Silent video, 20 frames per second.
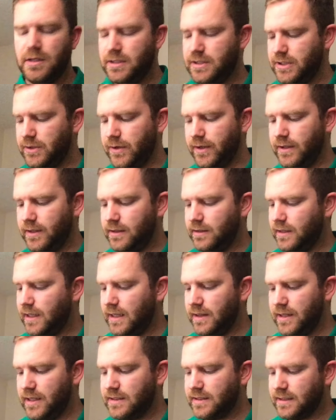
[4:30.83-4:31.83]
So
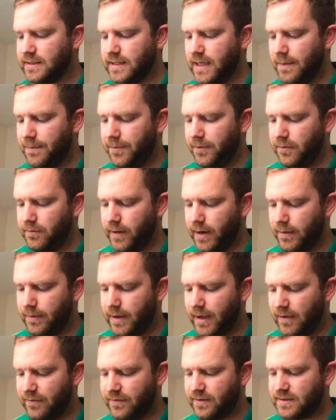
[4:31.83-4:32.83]
in this example, right,
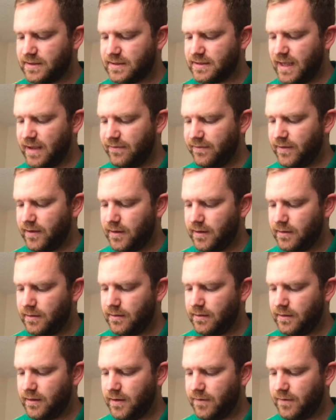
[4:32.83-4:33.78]
we have a 7,